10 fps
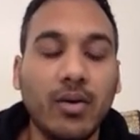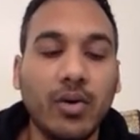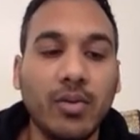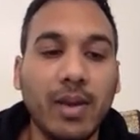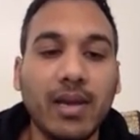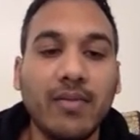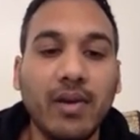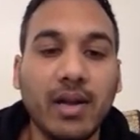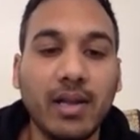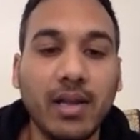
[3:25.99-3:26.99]
or you make it
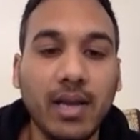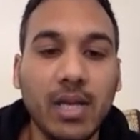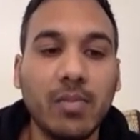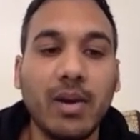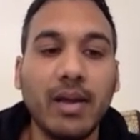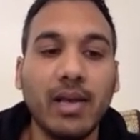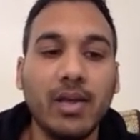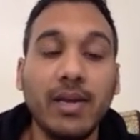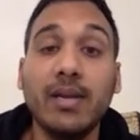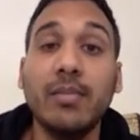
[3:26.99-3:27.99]
very clear in your mind that
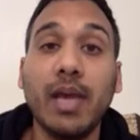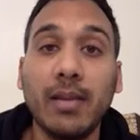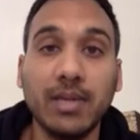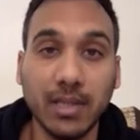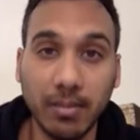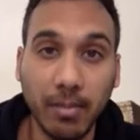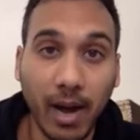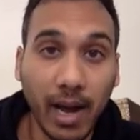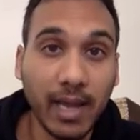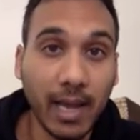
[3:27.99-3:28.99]
you need to be able to
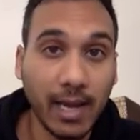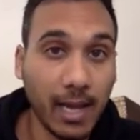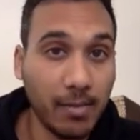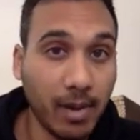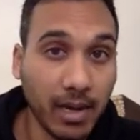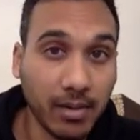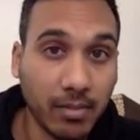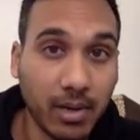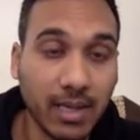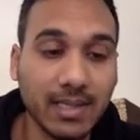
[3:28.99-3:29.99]
buy at a bargain
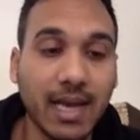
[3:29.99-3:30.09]
price